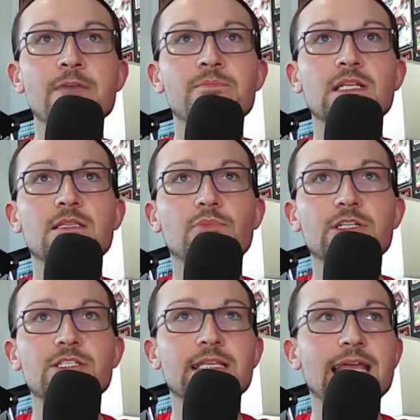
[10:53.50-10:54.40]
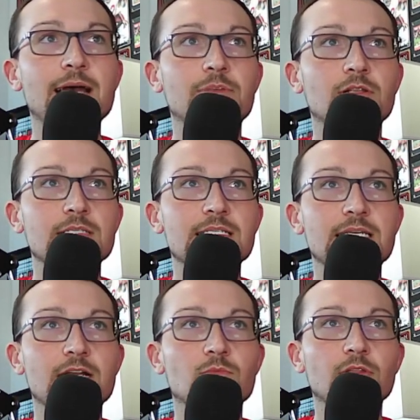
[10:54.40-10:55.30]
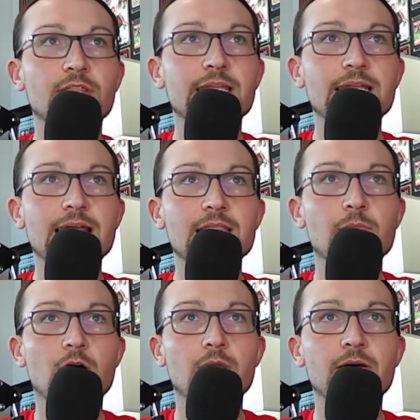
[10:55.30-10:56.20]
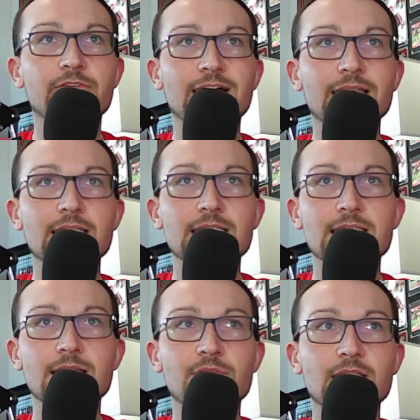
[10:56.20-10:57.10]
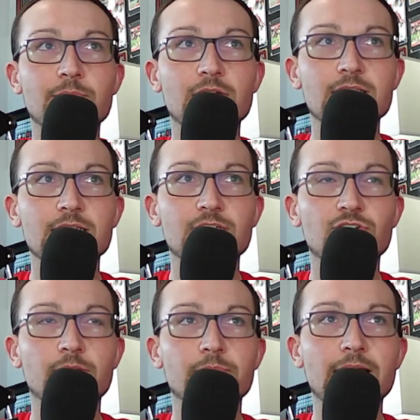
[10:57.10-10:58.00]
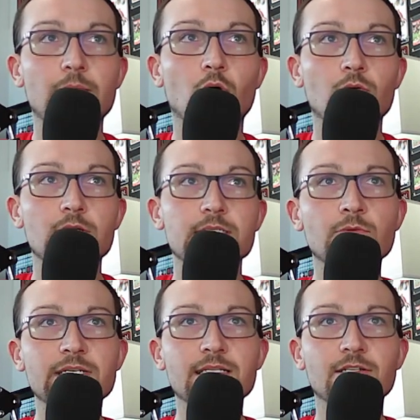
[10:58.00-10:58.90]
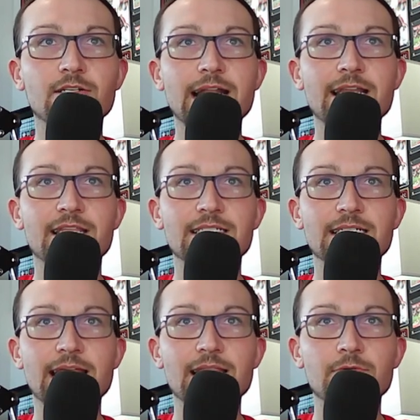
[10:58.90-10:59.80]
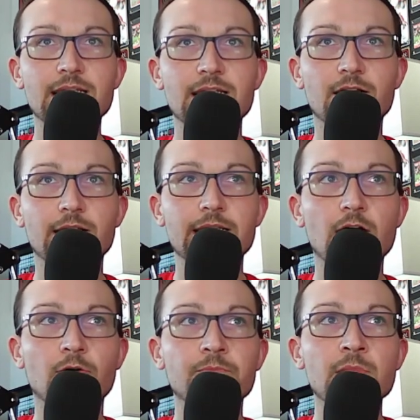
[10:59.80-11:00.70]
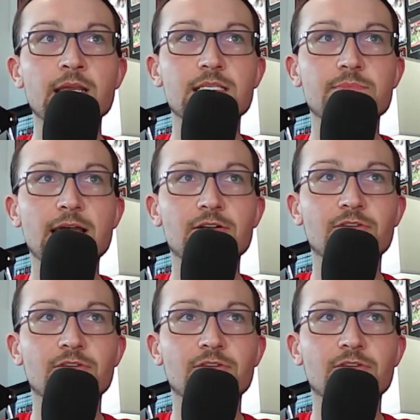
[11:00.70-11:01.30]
that the breach of the Capitol is a terrible thing and the mob violence is something that President Trump abhors. We didn't learn anything today that we didn't already know. It's a matter